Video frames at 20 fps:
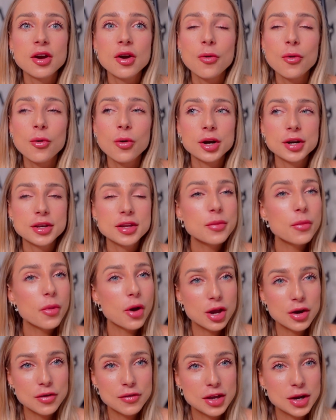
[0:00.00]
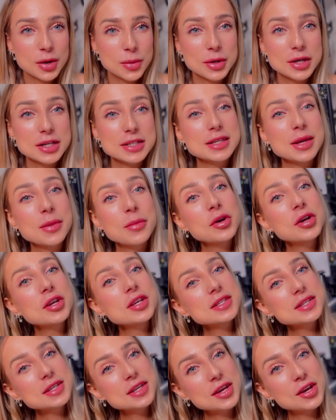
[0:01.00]
or demotivated because summer
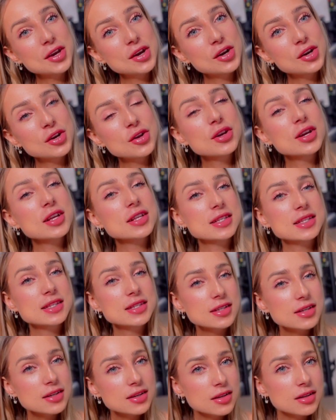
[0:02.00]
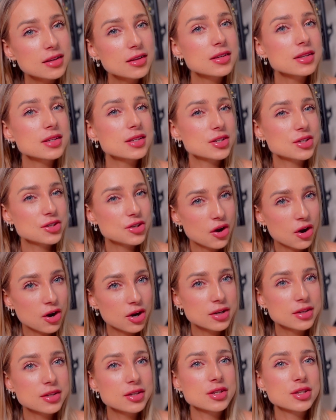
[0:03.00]
is here, you can still
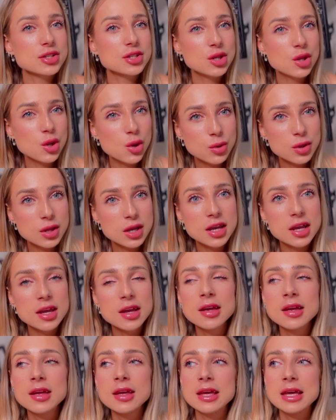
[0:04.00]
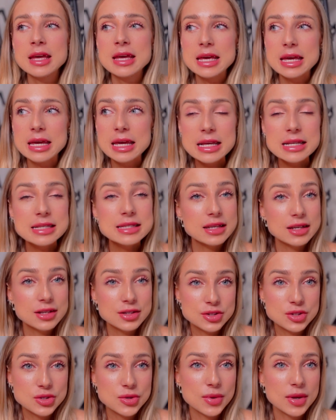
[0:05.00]
start slowly, ease
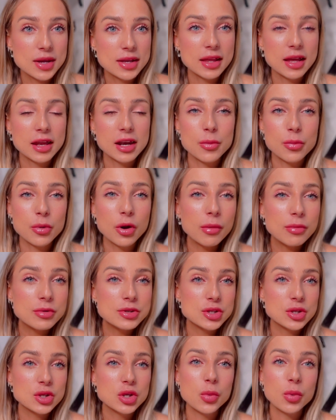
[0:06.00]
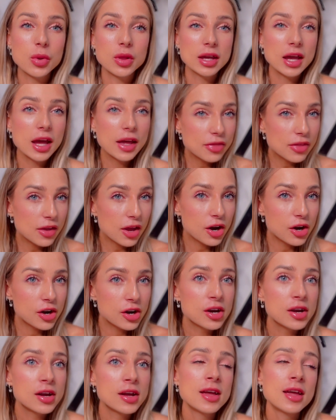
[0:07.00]
into it, and I promise you, you will get
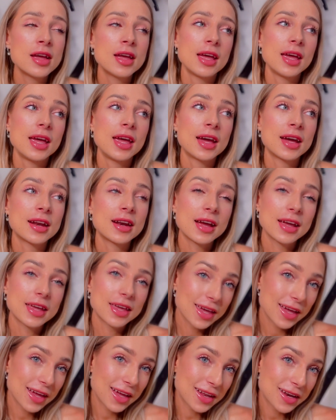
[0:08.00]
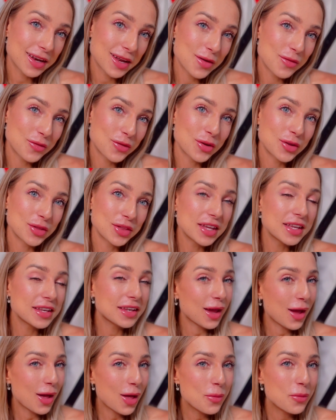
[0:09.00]
there. And again, if you need
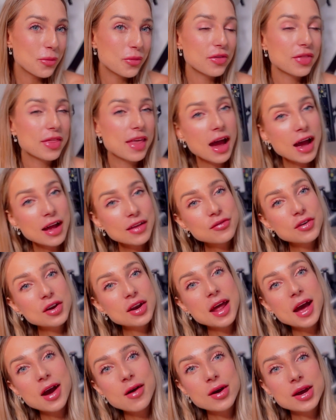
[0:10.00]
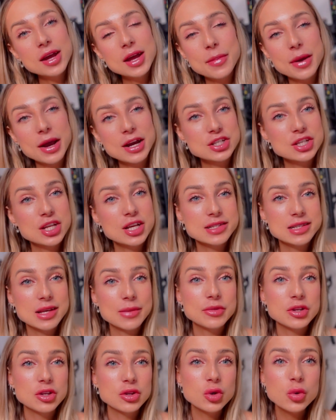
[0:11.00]
help with that, for now, I am actually
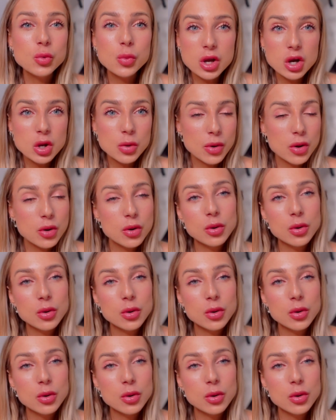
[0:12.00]
accepting new one-on-one